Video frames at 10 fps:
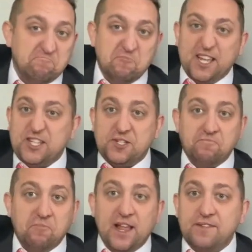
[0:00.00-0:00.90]

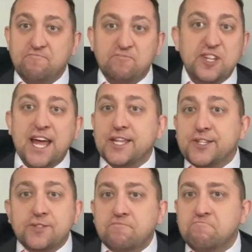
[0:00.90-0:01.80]
Let's let
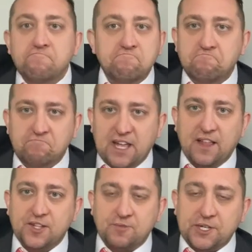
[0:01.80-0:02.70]
science
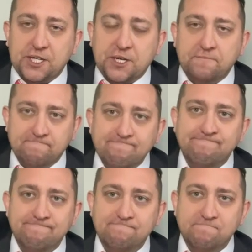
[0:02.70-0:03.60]
tell us what to do.
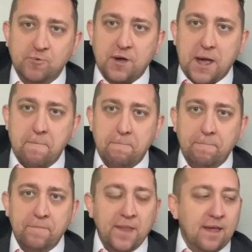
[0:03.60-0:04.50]
Okay?
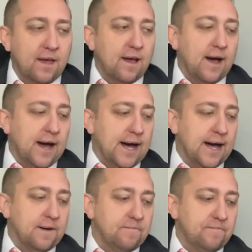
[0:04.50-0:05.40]

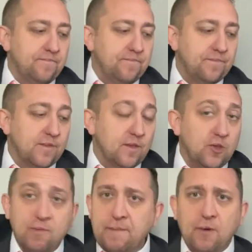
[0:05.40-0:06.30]

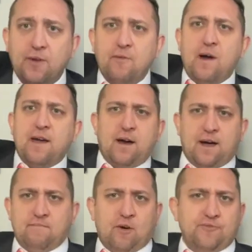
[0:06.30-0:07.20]
You might be wondering why
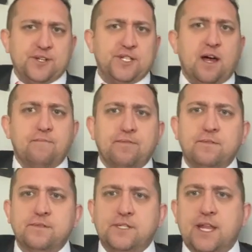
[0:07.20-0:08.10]
I'm all dressed up
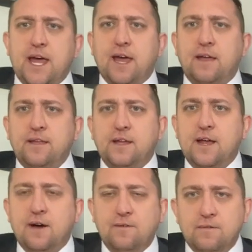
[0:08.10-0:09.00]
today, you
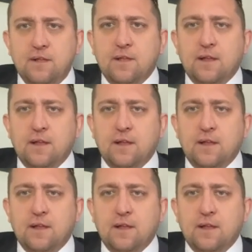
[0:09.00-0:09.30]
know?